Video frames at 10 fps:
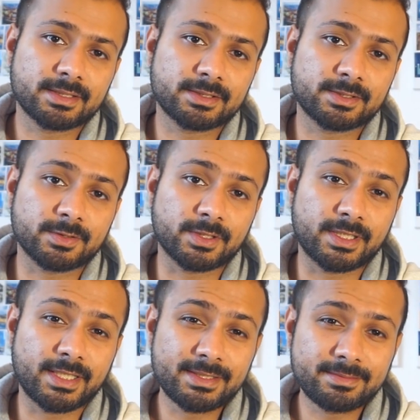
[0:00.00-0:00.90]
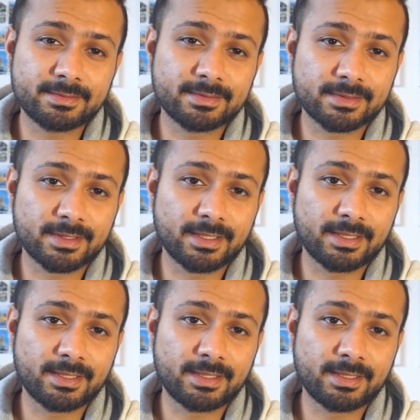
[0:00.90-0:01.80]
So this
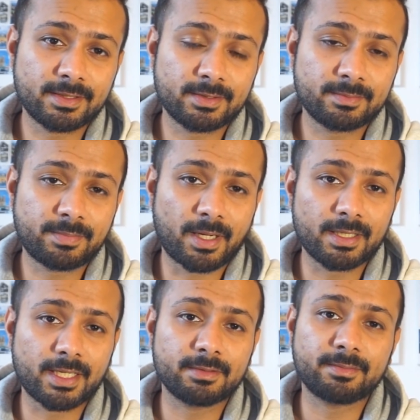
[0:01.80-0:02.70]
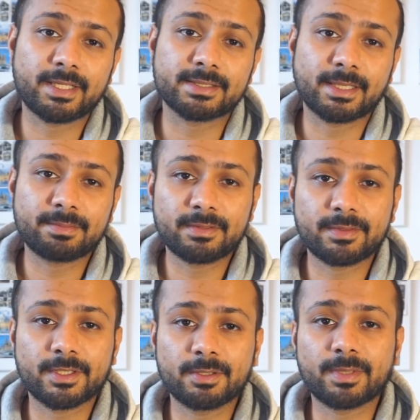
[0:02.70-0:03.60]
part I will make a separate
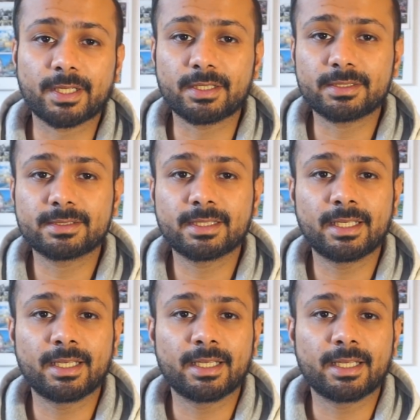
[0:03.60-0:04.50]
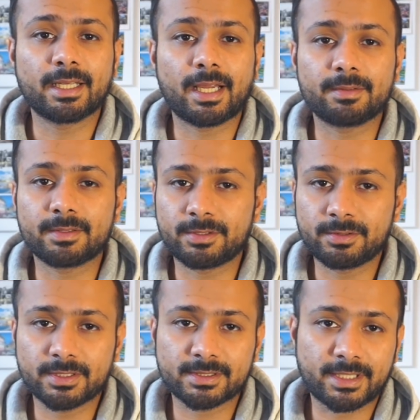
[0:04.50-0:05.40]
video, because I will do
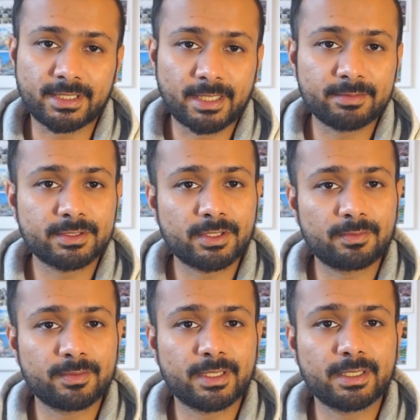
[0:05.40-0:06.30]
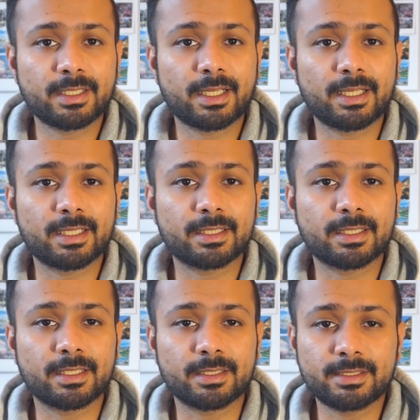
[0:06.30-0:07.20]
the screen capture software,
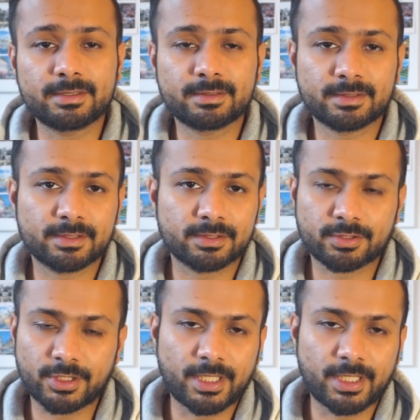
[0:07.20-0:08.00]
and in this screen